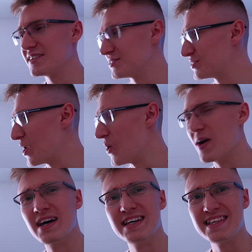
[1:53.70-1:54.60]

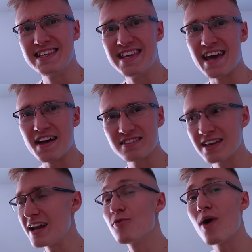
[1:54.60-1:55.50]
So yeah, that's
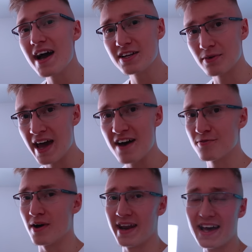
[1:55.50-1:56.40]
kind of why I don't
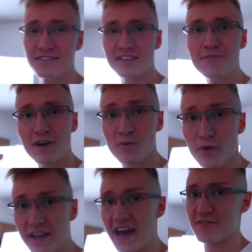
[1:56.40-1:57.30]
have one, as if I
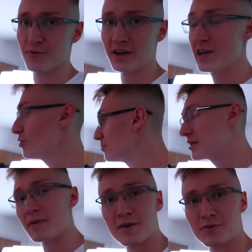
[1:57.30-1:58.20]
would have one, it would be
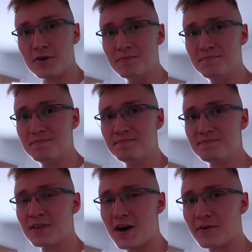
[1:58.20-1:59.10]
in my room.
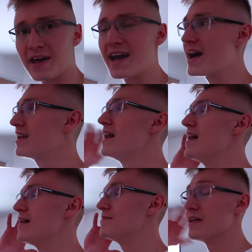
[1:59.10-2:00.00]
Okay, and
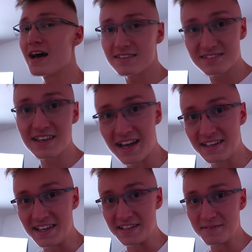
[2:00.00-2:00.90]
the last thing I
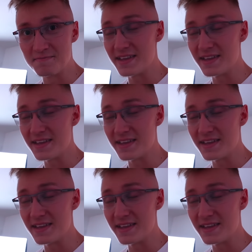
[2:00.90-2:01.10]
need